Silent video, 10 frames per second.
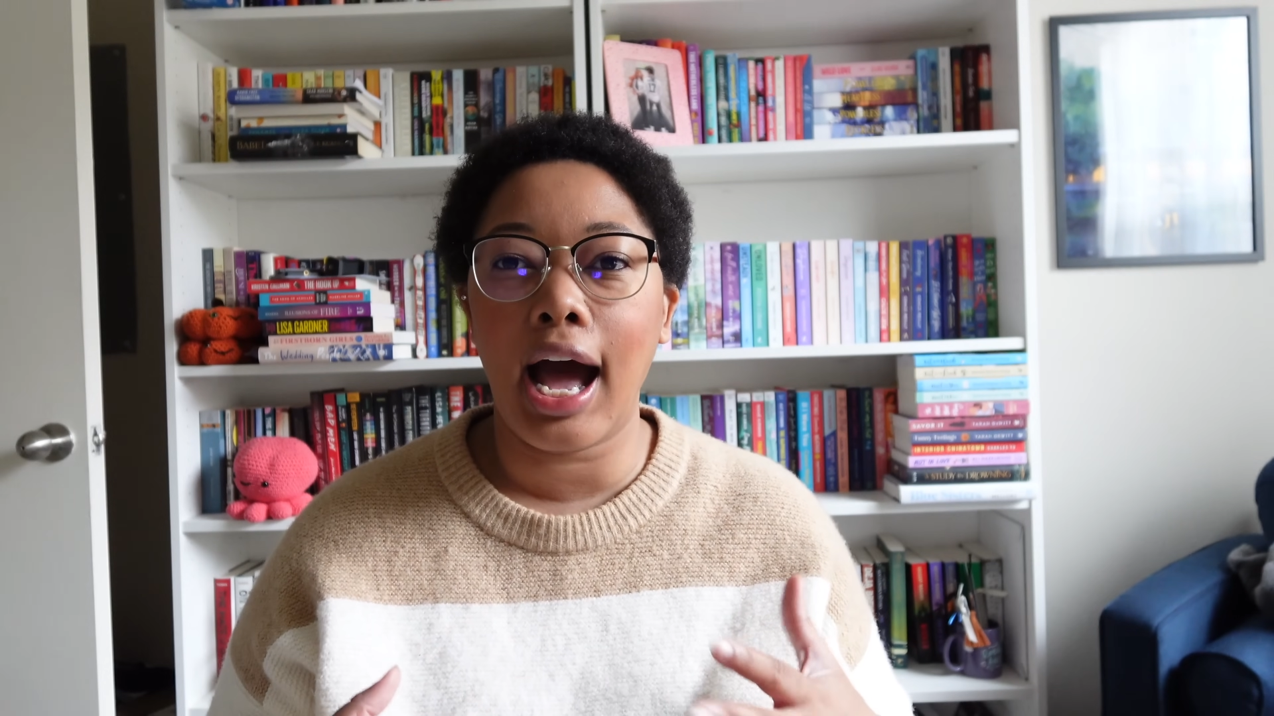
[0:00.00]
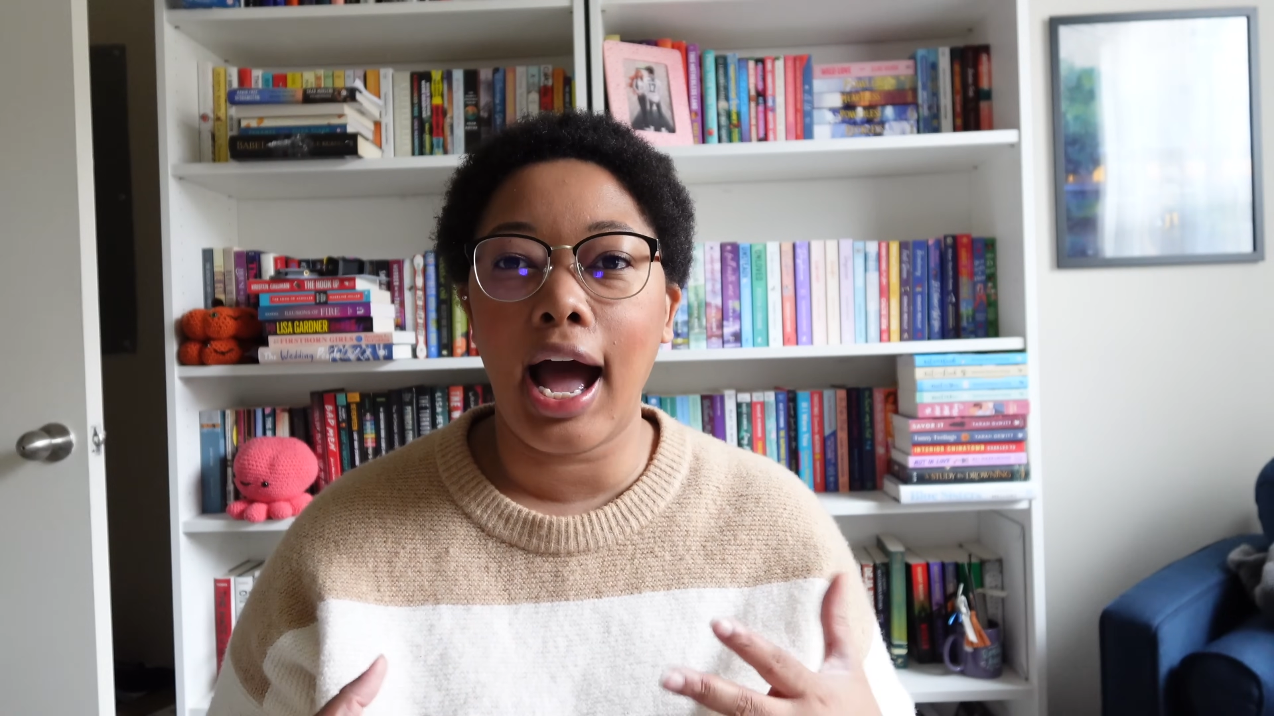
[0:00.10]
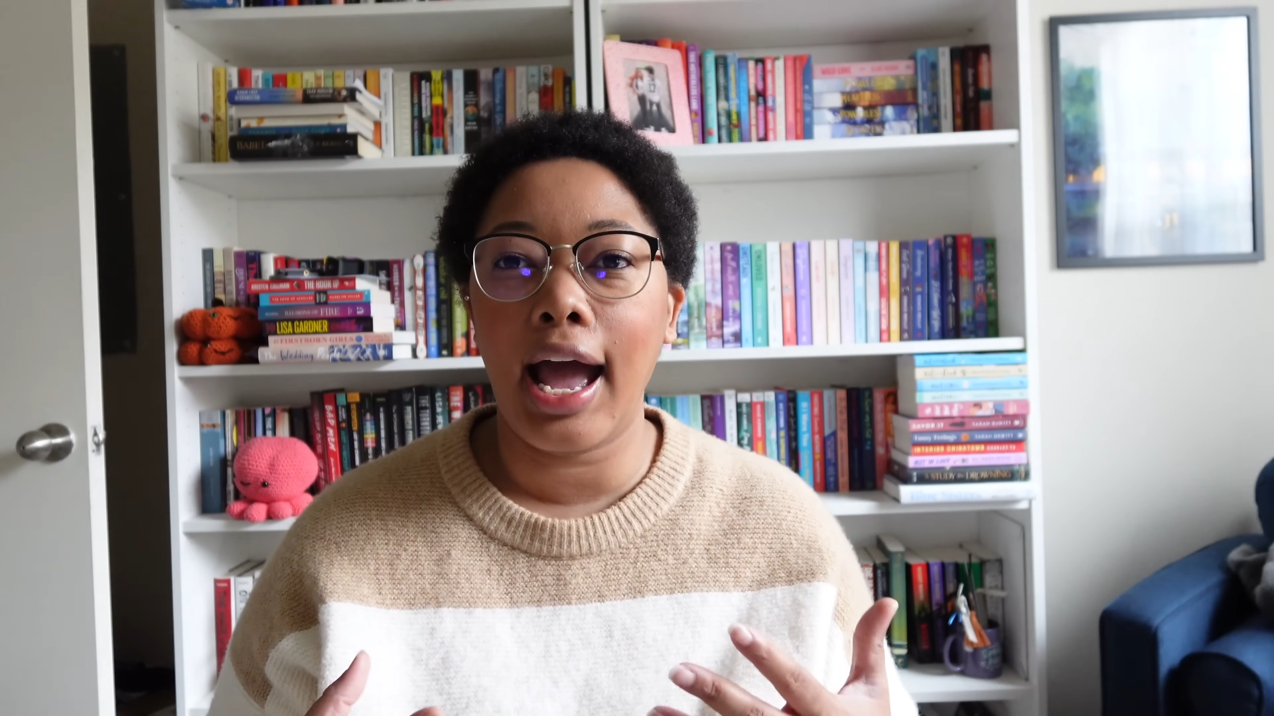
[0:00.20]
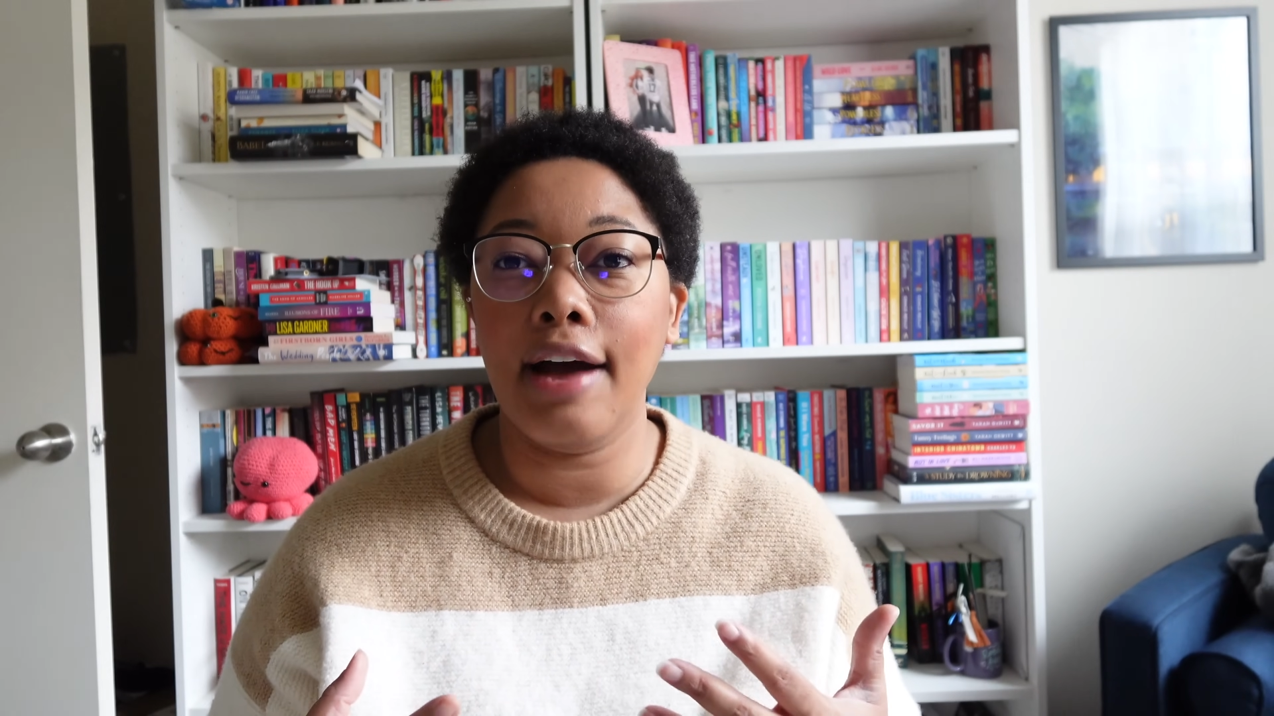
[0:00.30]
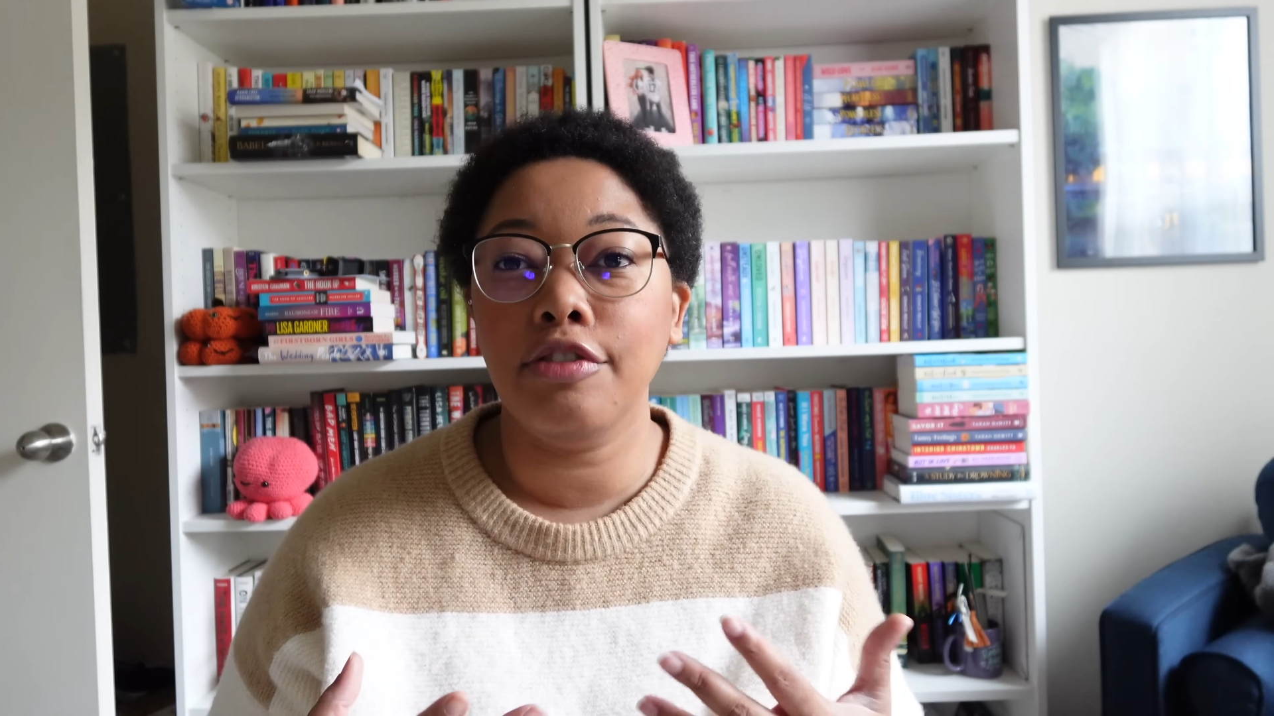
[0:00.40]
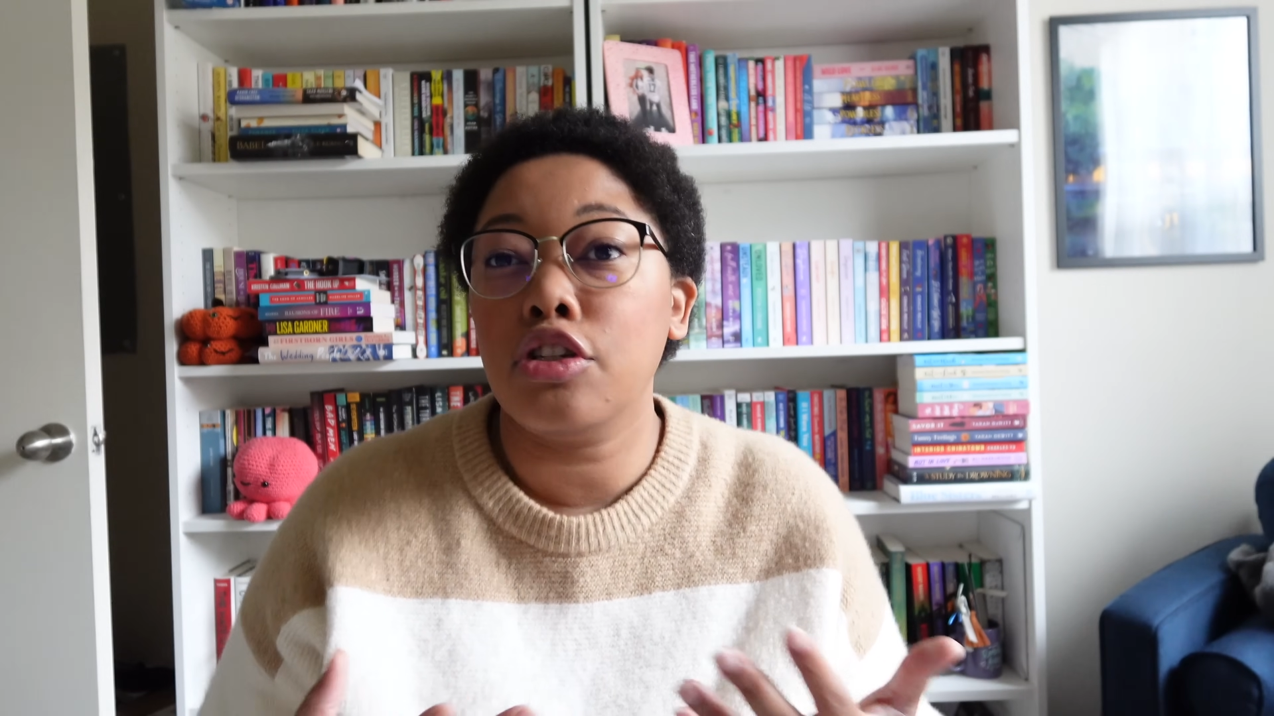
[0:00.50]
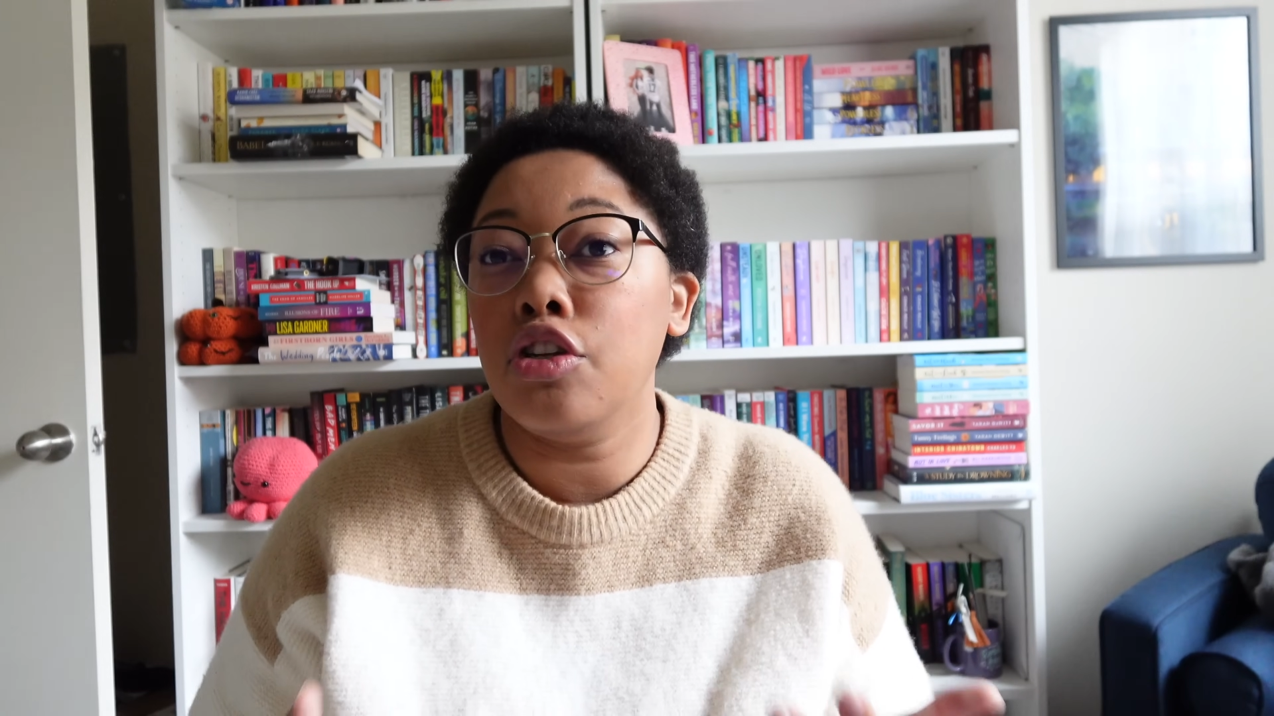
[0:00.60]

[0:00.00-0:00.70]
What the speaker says: I have just